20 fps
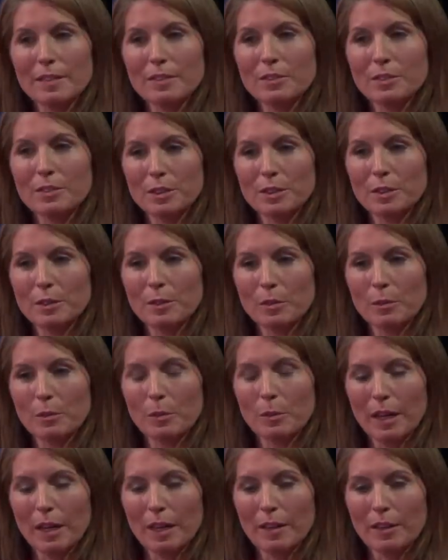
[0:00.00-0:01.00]
interesting the
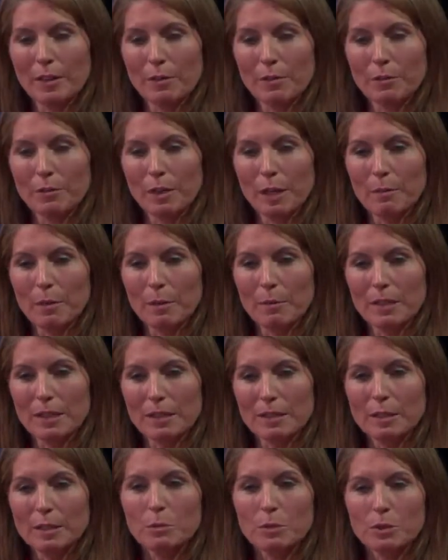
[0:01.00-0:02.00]
way that you frame it,
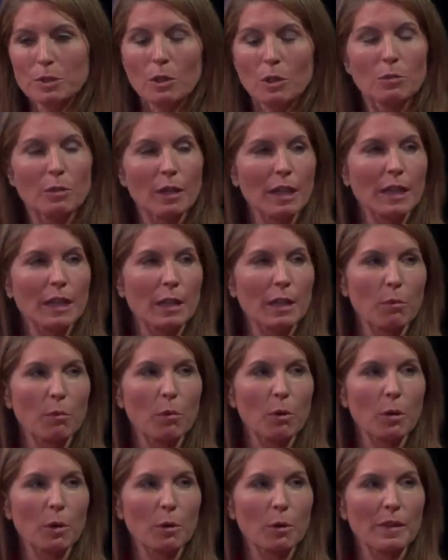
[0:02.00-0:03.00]
because he was already at
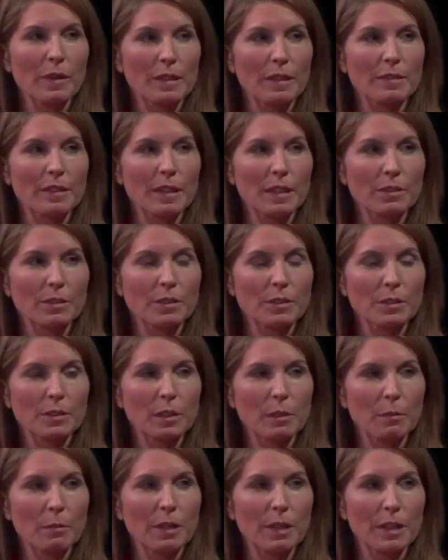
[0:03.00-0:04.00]
war with the intelligence
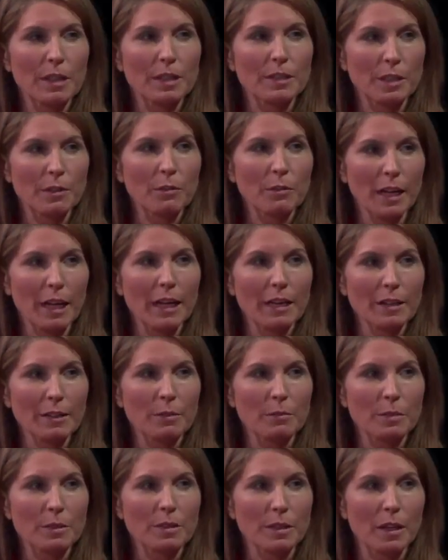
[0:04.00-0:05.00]
community. General
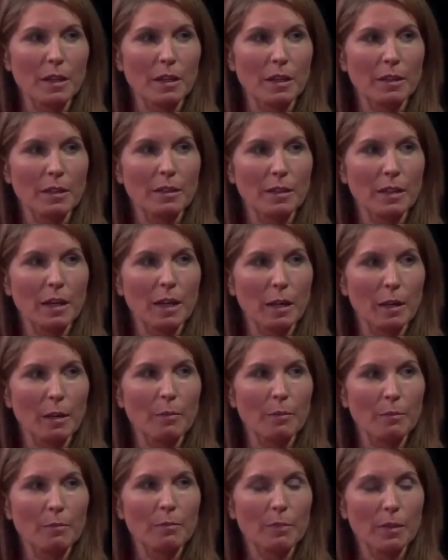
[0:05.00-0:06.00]
Hayden was on
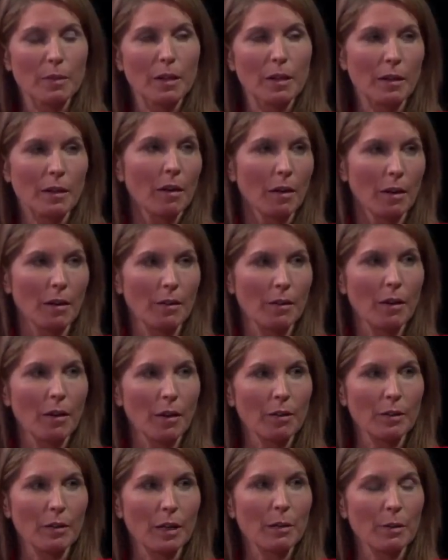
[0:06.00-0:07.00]

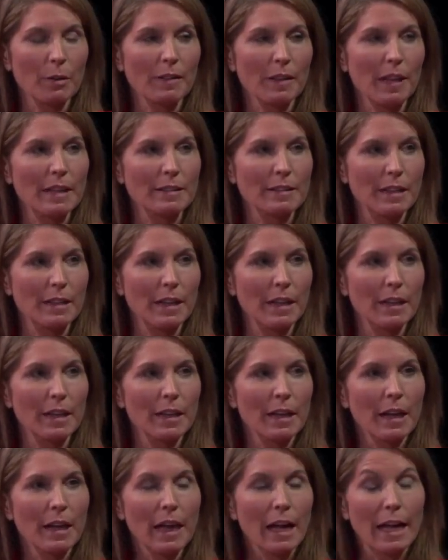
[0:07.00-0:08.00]
our network that day,
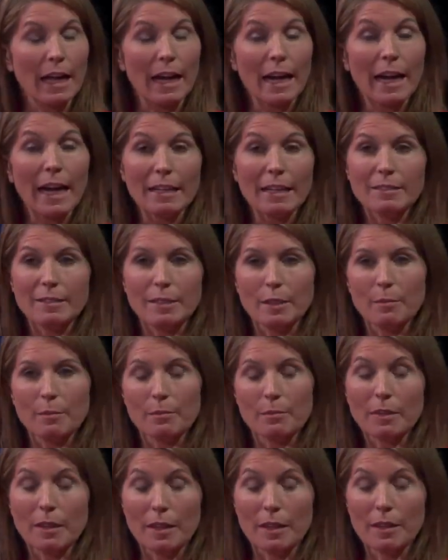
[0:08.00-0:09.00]
and I asked him,
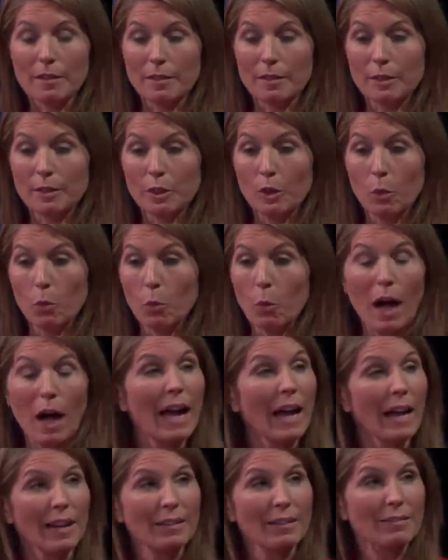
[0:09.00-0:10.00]
well, you know,
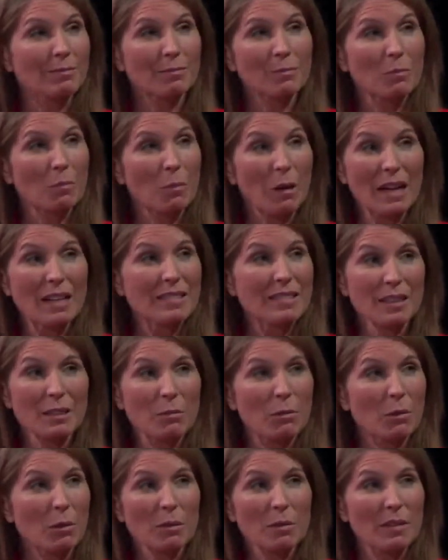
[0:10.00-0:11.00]
why? Why is he at
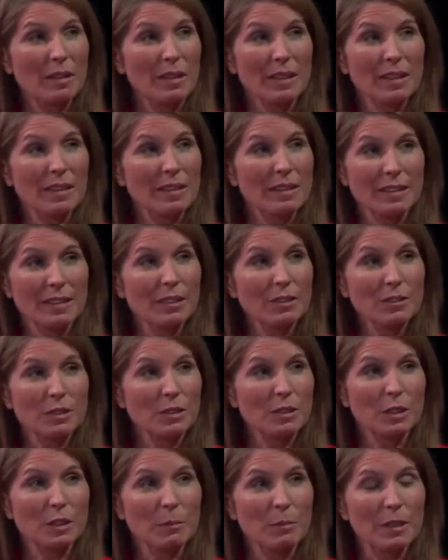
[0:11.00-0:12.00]
war with the
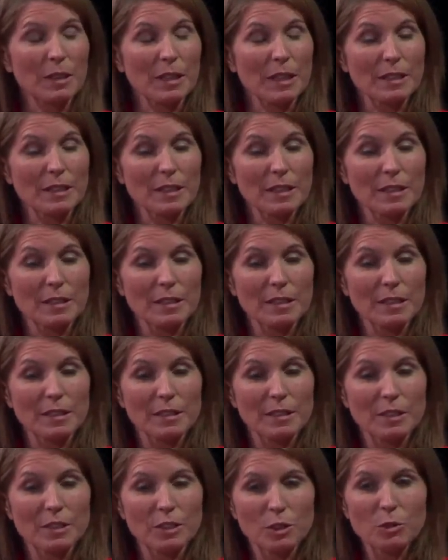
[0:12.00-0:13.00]
intelligence community?
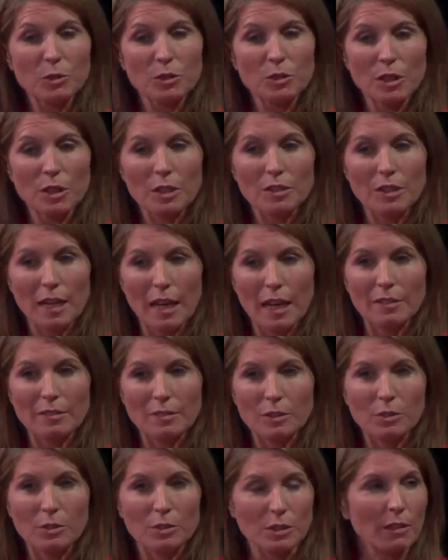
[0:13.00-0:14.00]
Did you start to
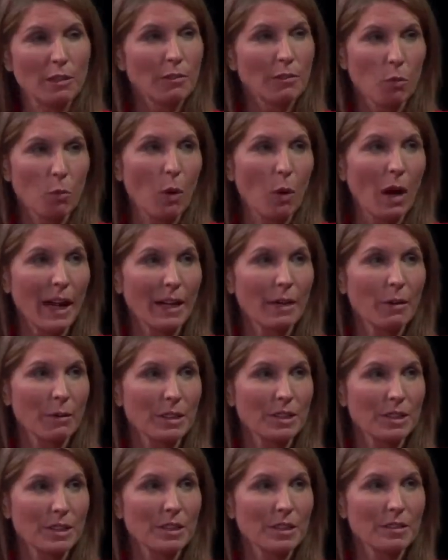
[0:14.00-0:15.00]
ask yourself the why
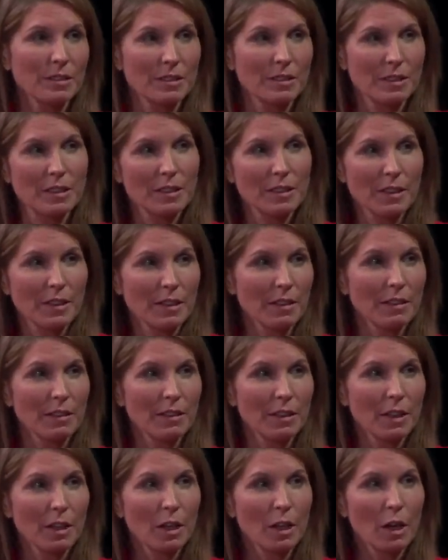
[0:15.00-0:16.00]
questions sitting there?
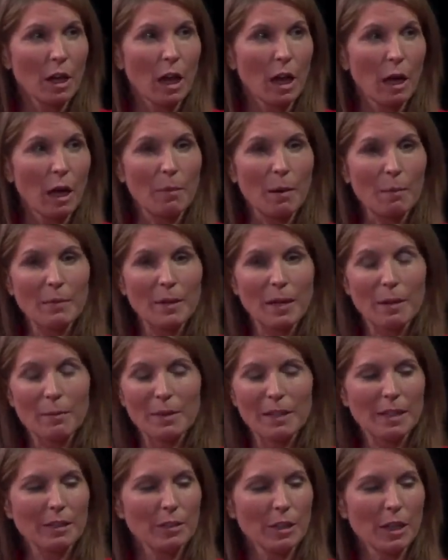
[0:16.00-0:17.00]
I
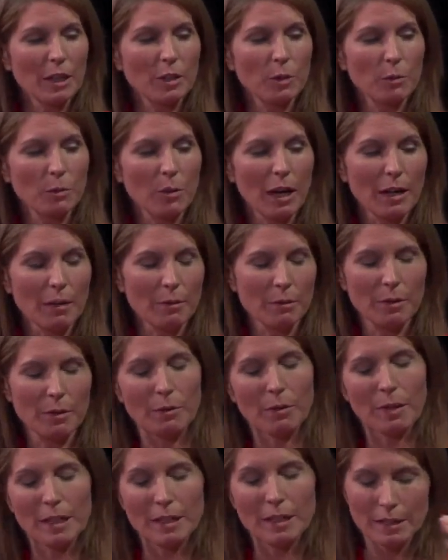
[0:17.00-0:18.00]
mean, and you write with
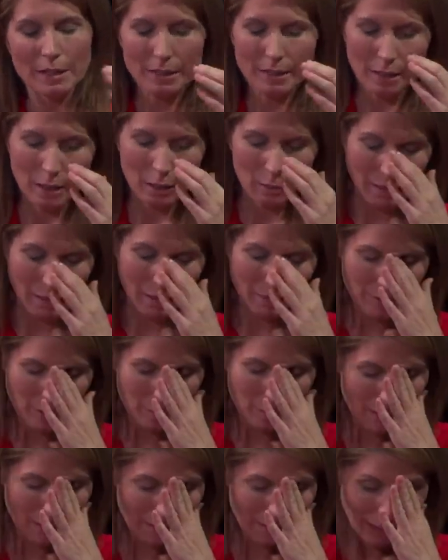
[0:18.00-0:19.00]
great detail about this
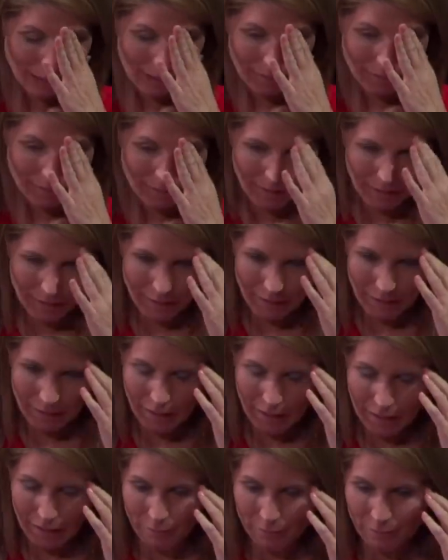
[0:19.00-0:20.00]
meeting,
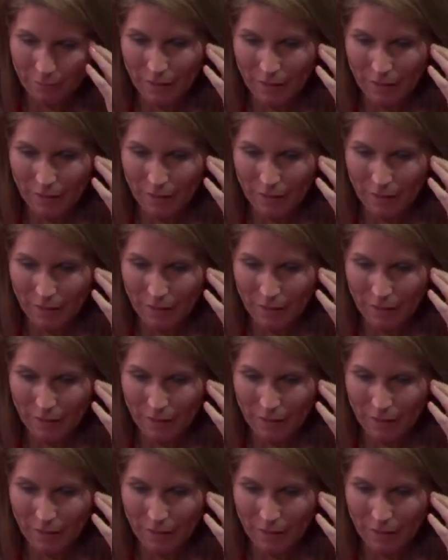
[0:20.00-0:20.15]
and